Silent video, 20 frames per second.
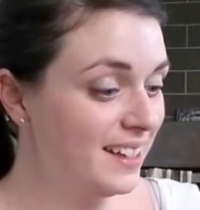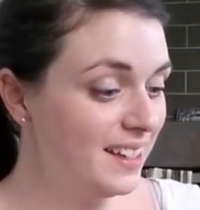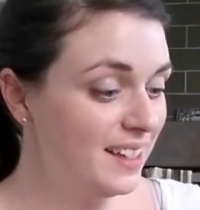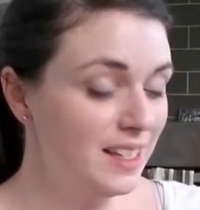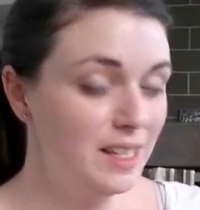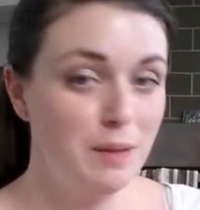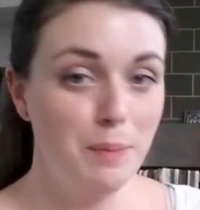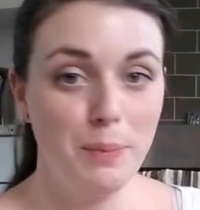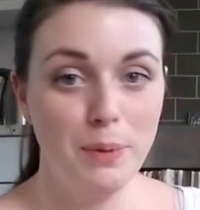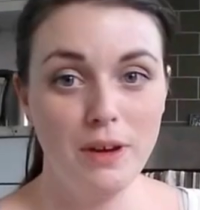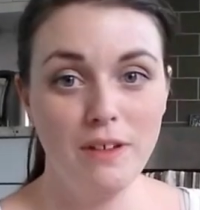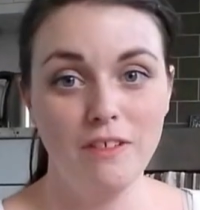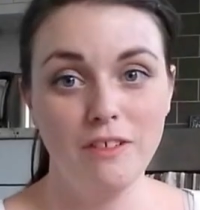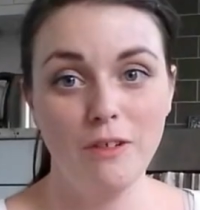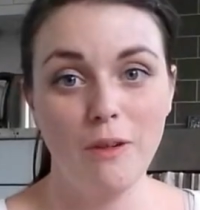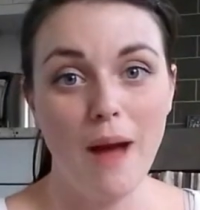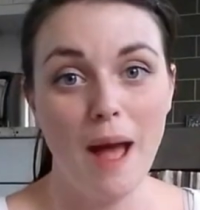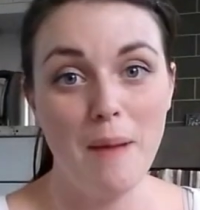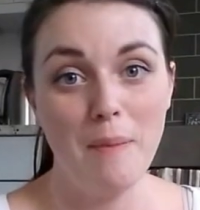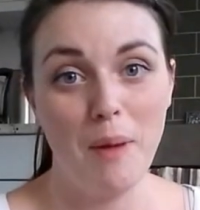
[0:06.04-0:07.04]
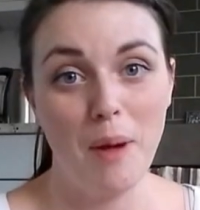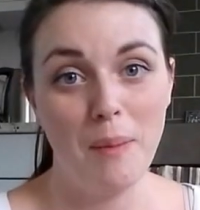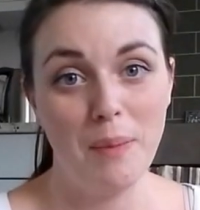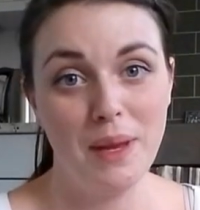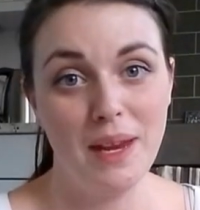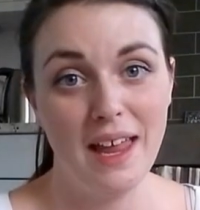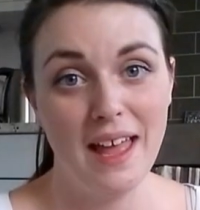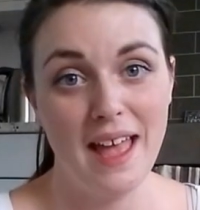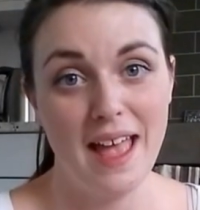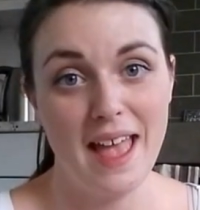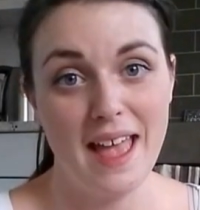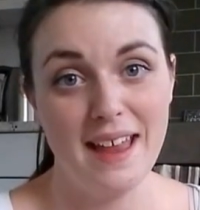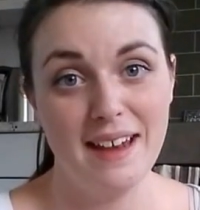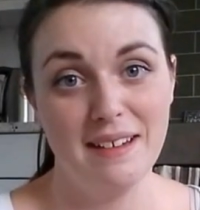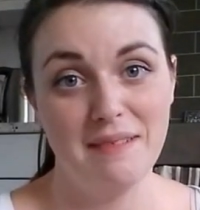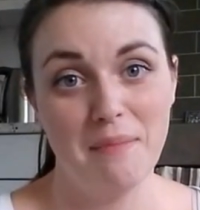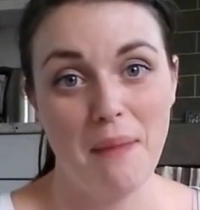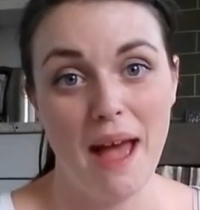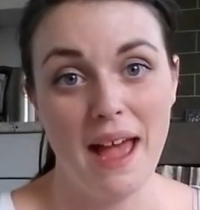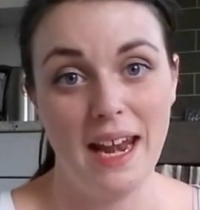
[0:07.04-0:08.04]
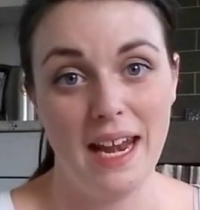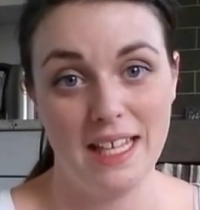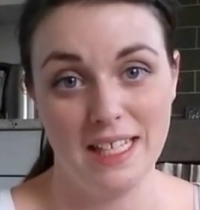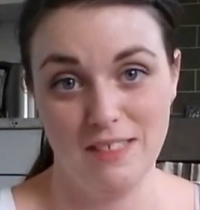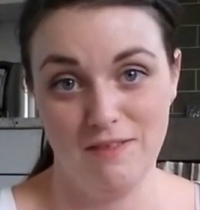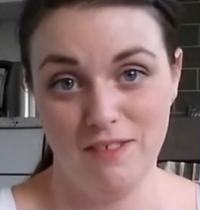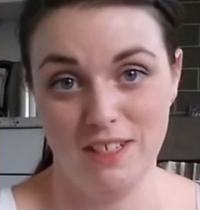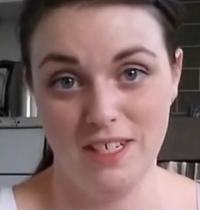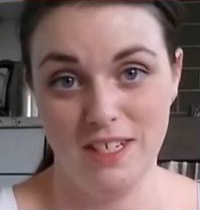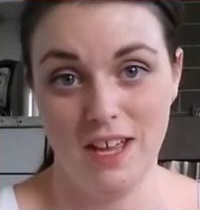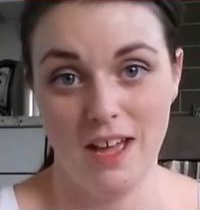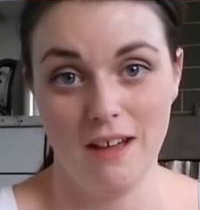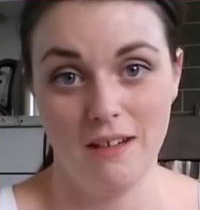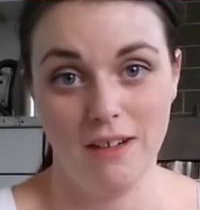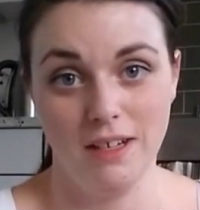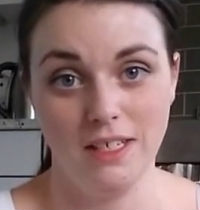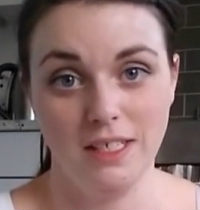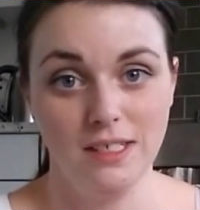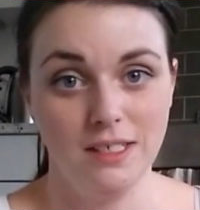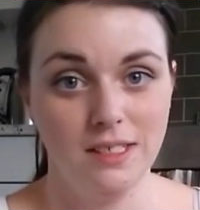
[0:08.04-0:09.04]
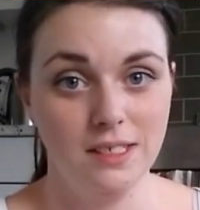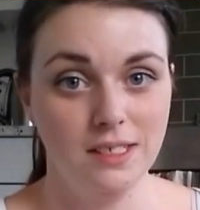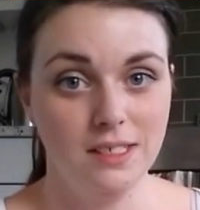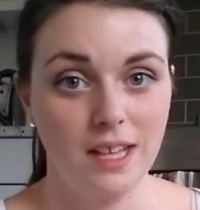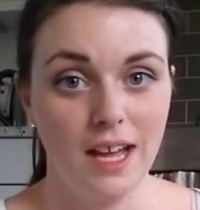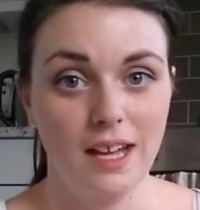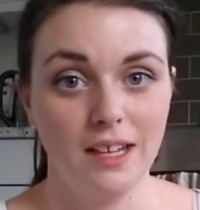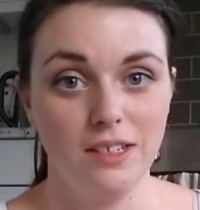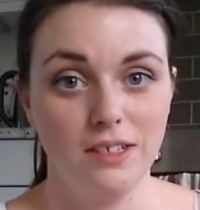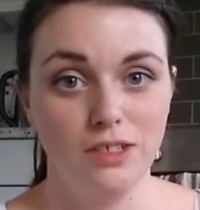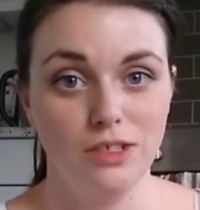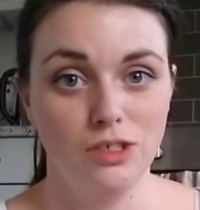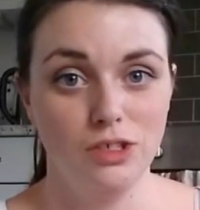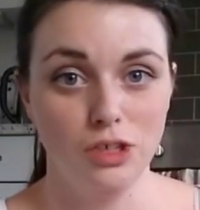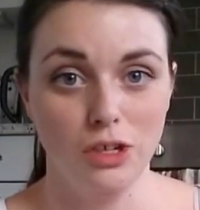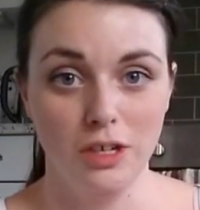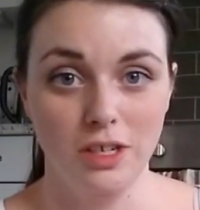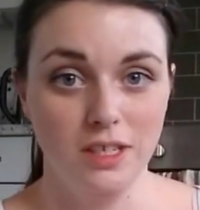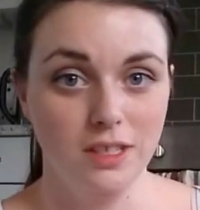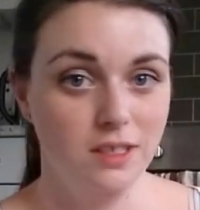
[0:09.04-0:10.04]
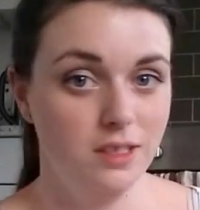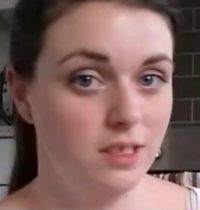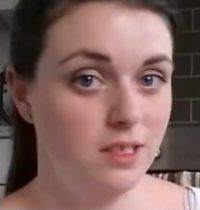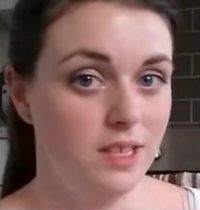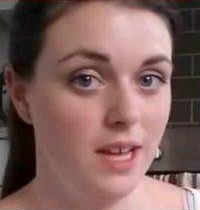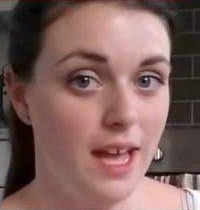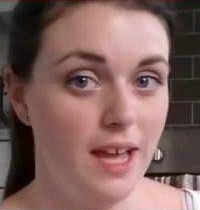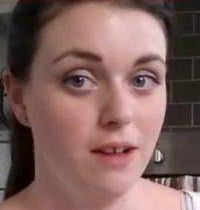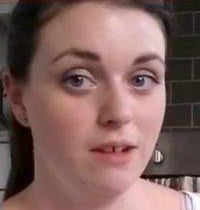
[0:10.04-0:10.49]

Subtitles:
He proved quite popular in my last video and he's decided to join us today.